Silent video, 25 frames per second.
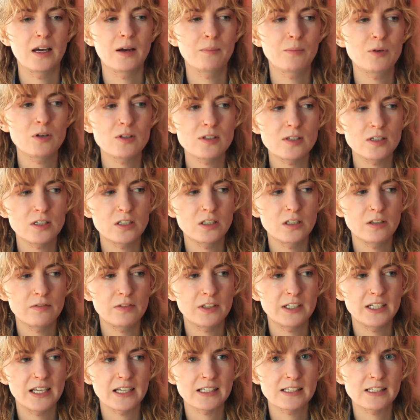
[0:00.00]
I'm not certain if the
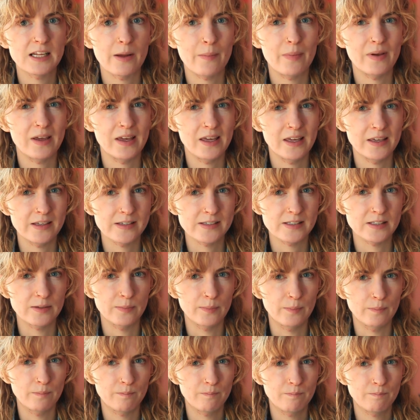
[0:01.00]
next step is the
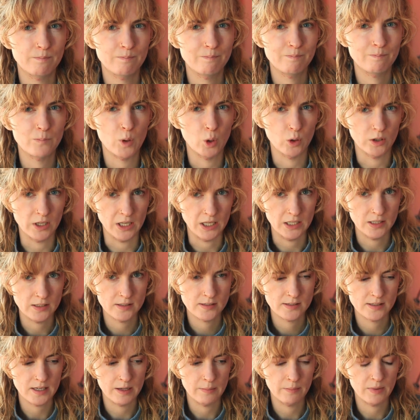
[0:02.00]

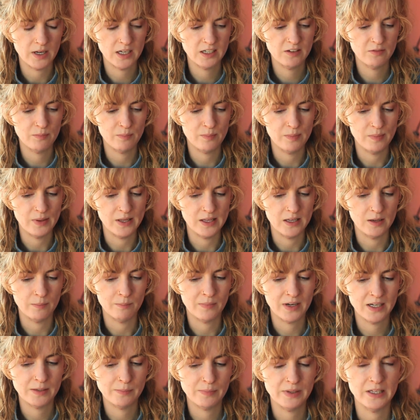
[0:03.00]
pockets. It might
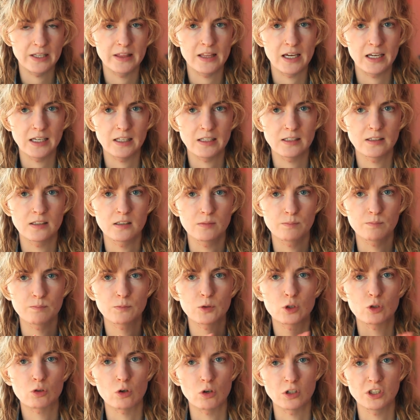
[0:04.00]
be like the
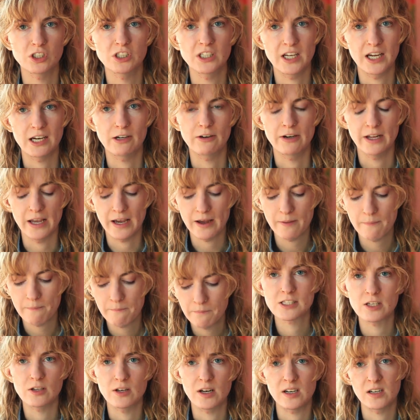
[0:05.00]
crotch area,
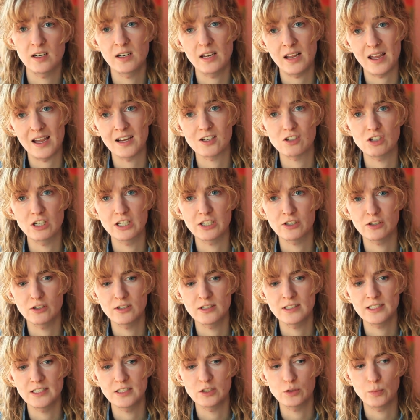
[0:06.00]
so that it actually
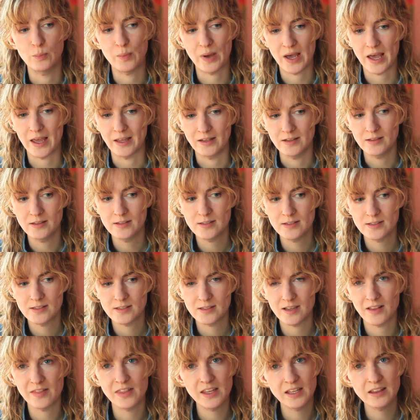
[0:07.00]
turns into pants.
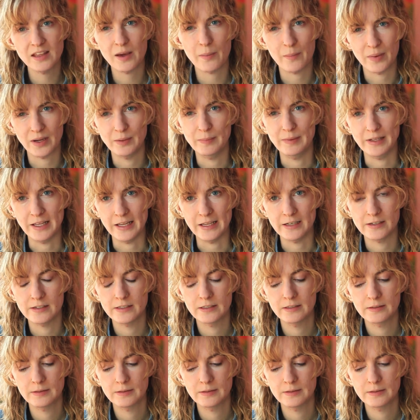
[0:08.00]
I think that might be it.